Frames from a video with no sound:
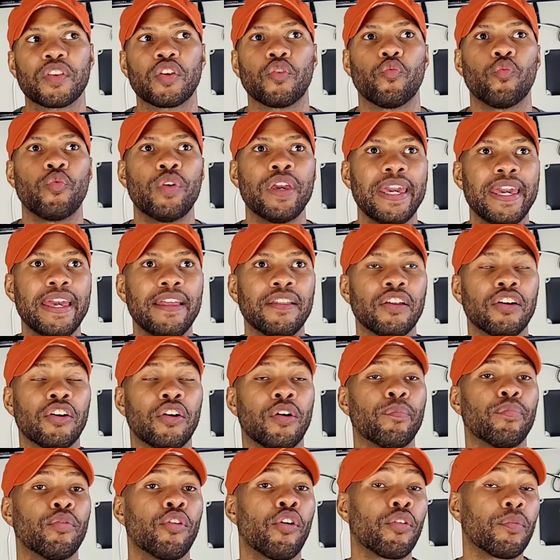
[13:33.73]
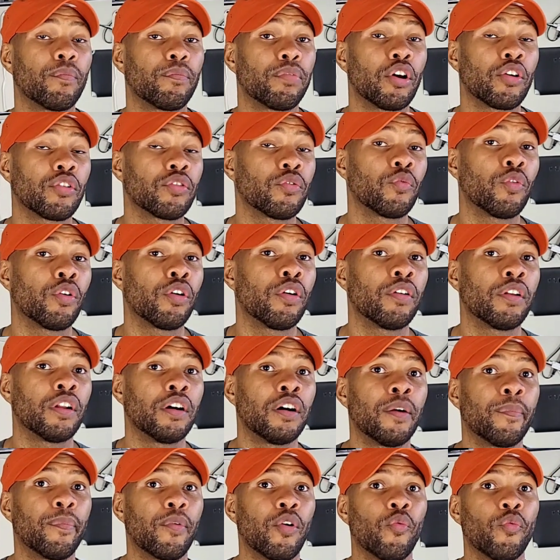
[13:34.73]
We either going to blow the world
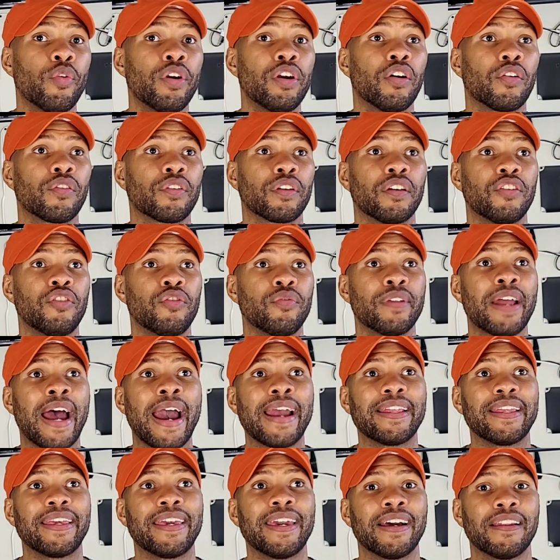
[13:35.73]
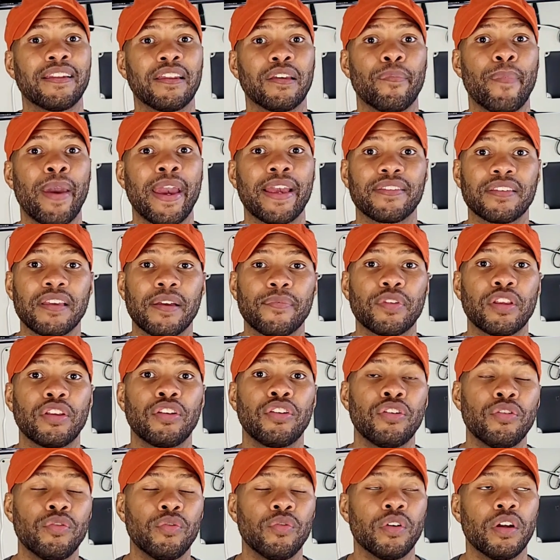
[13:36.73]
up, or we going to unite together and make something
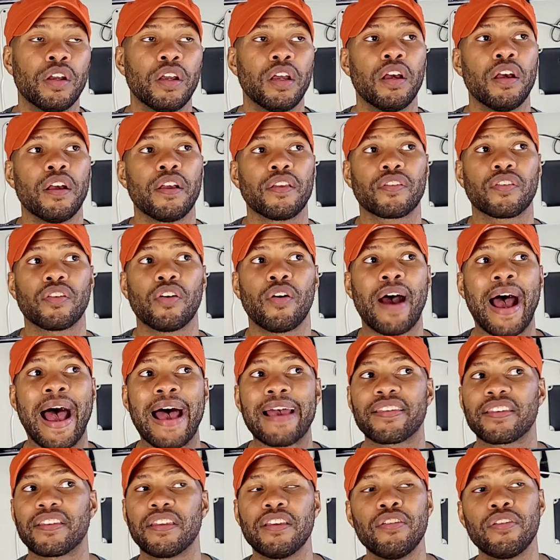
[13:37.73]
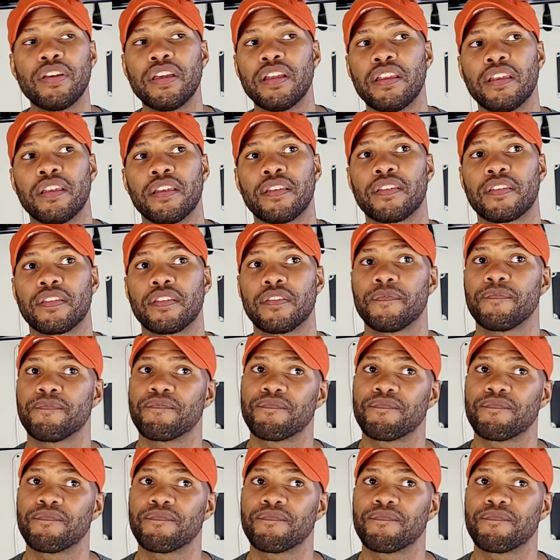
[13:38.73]
new. So I still get this.